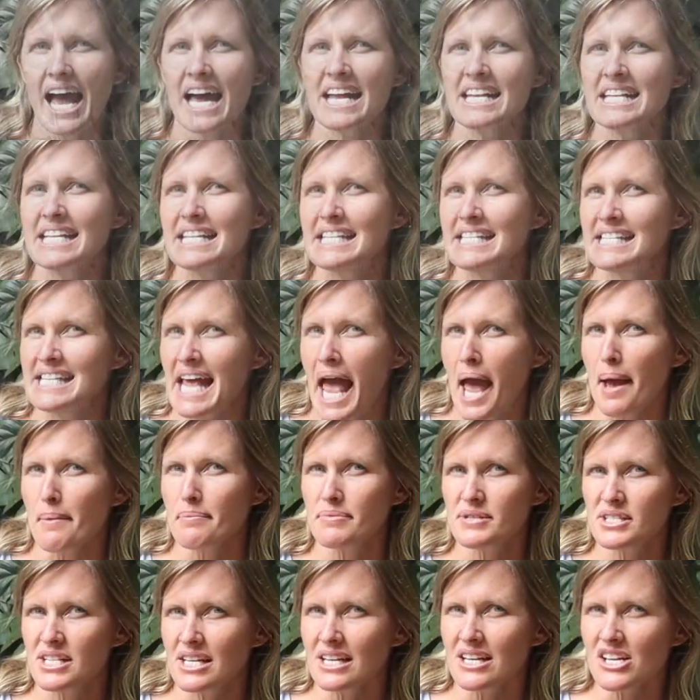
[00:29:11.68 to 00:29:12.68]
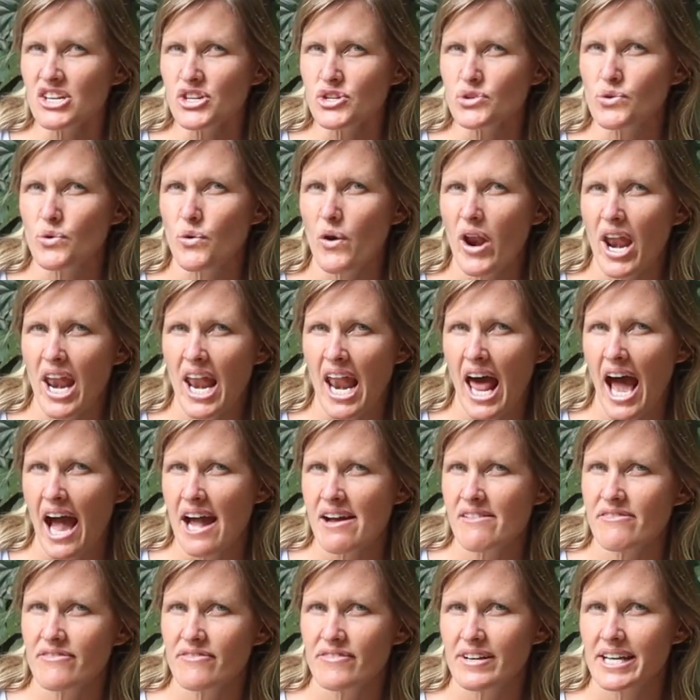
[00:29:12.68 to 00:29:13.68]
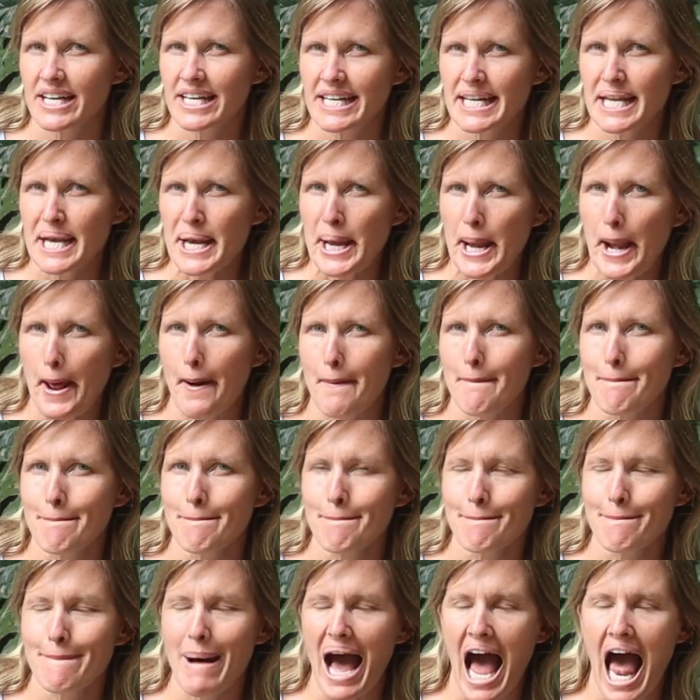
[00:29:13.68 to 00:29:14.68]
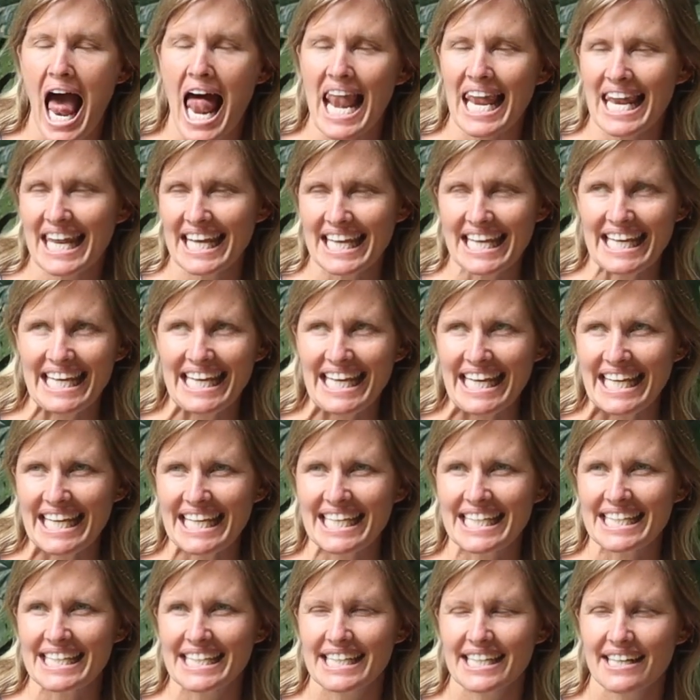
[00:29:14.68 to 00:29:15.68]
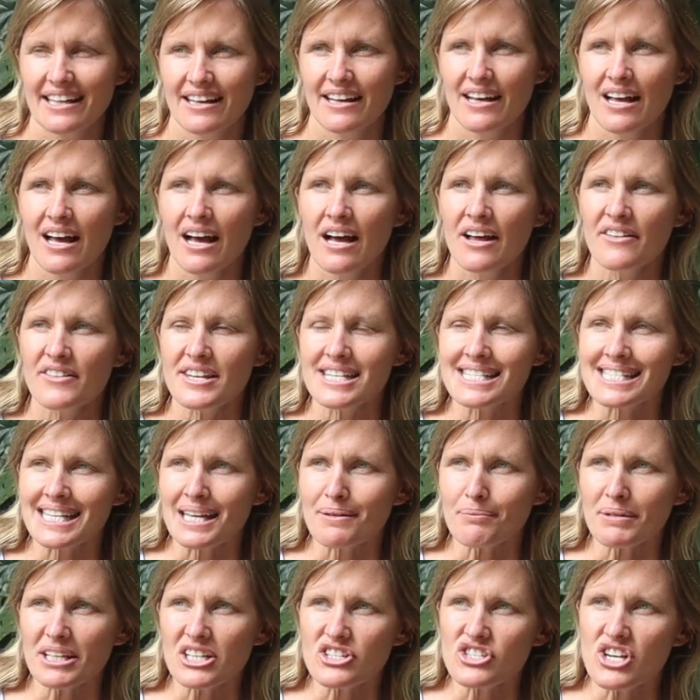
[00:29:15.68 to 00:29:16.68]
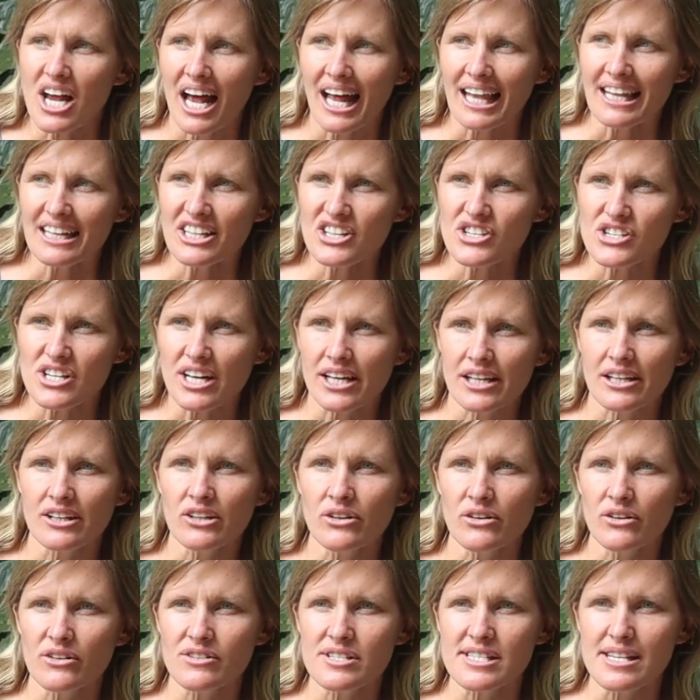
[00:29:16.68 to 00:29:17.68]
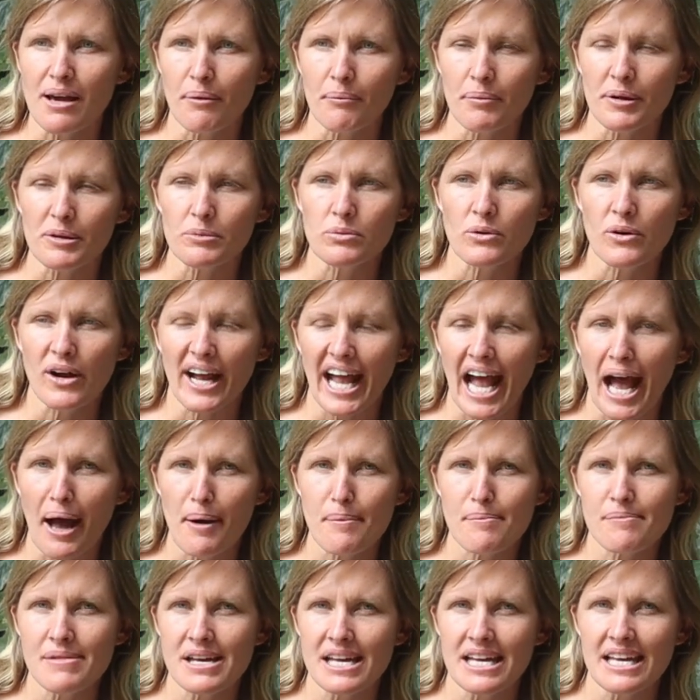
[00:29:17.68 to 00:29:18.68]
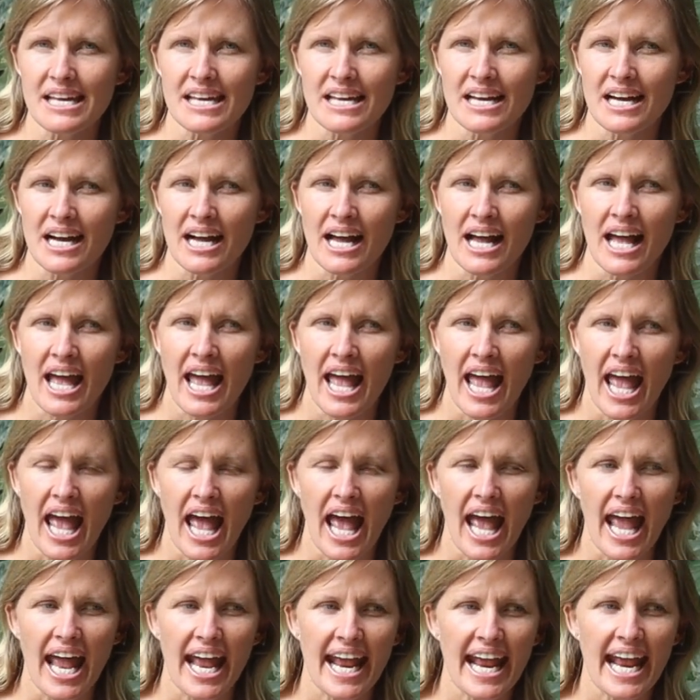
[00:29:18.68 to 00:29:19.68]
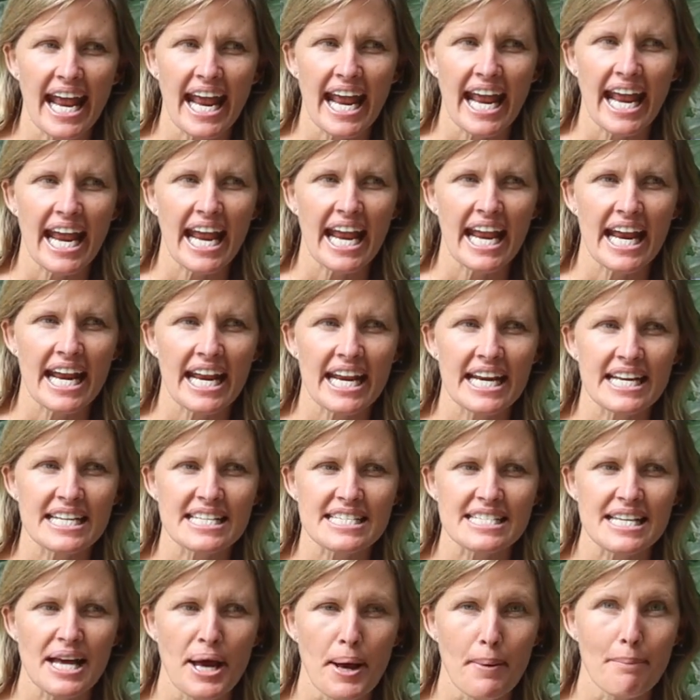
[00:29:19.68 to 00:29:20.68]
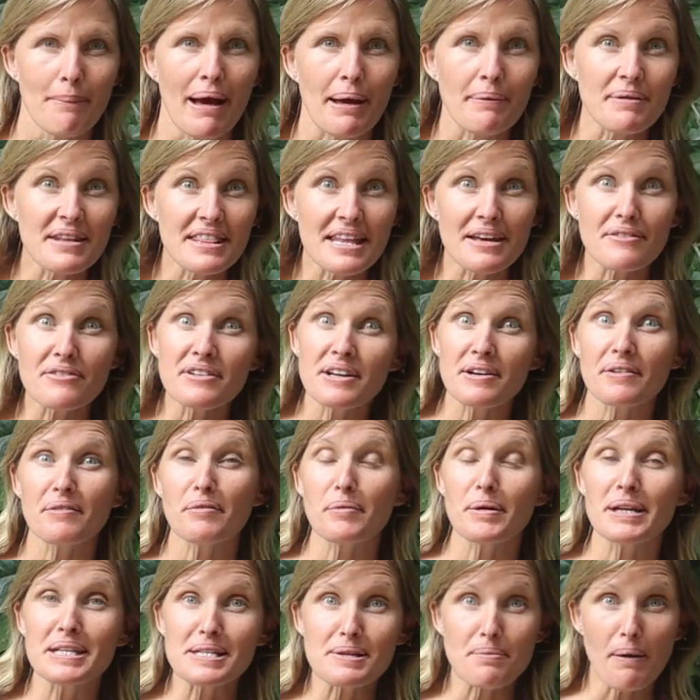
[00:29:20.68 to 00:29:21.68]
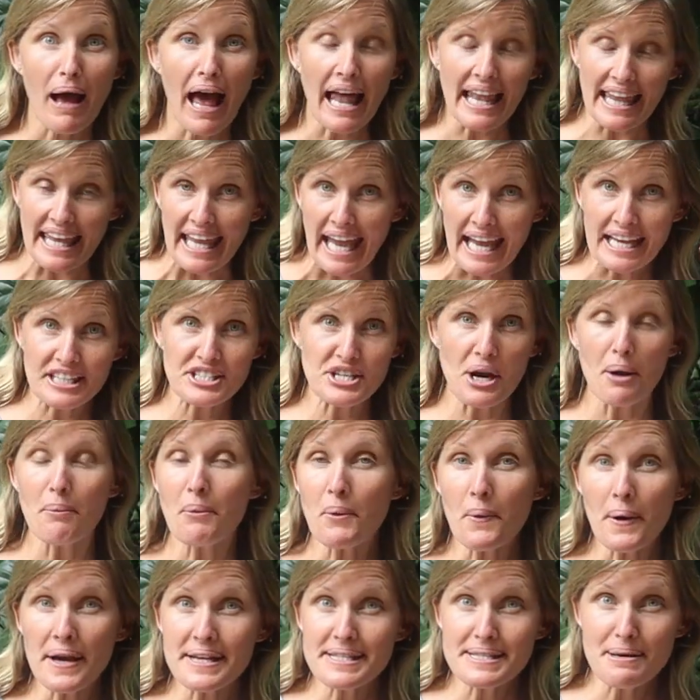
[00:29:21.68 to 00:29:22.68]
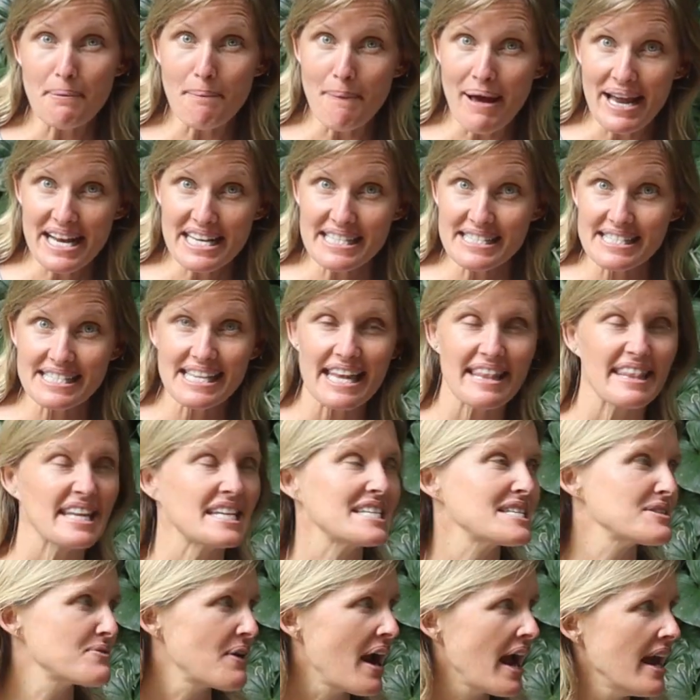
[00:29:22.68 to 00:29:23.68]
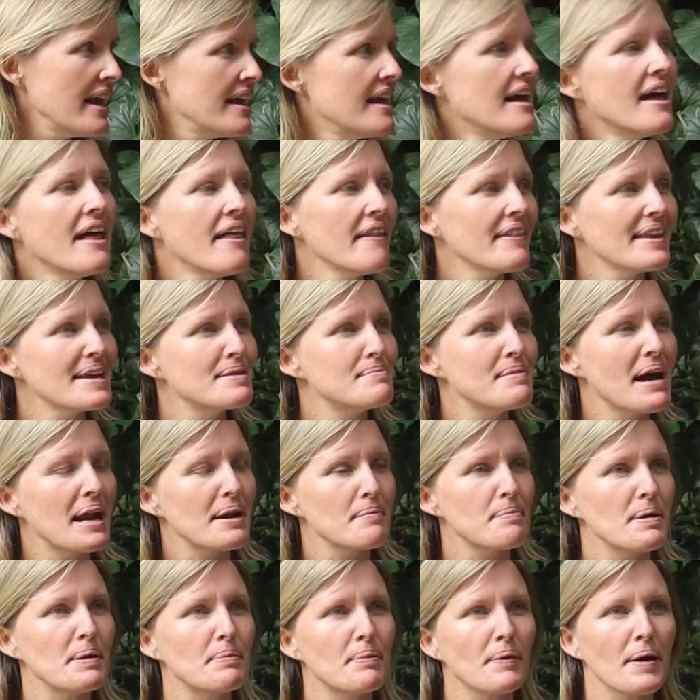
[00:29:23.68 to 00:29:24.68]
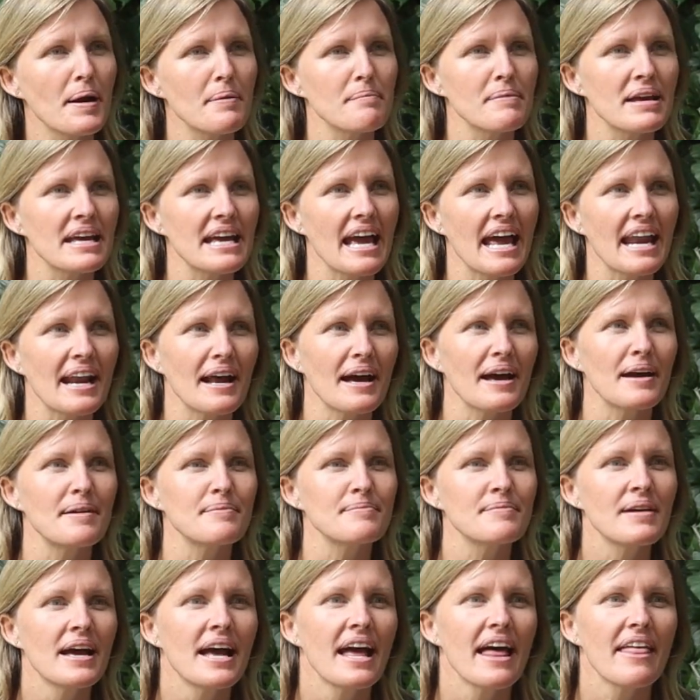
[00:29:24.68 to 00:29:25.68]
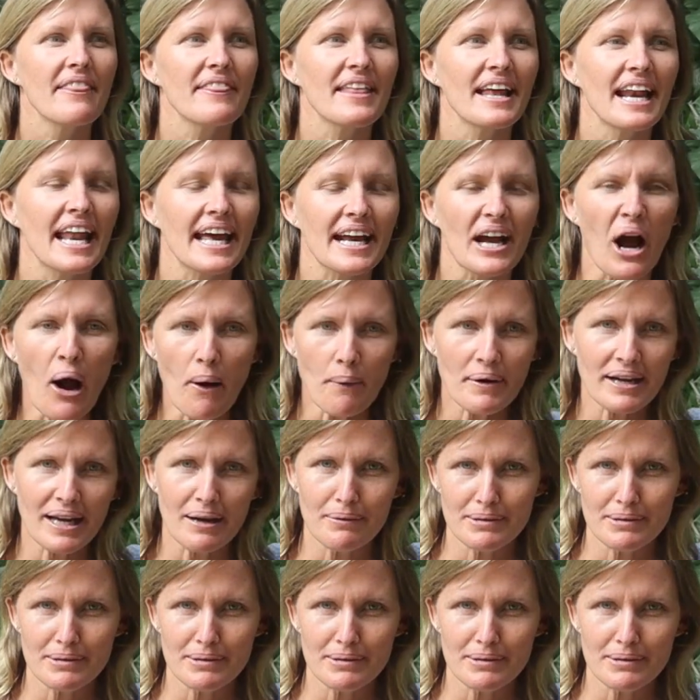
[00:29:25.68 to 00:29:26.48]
Adapting to life in Bali. It's going to be challenging. You know, some people come here and maybe they've never been to Bali. Actually, I'm always amazed at this, right? The amount of people I meet, and they're like, oh, we're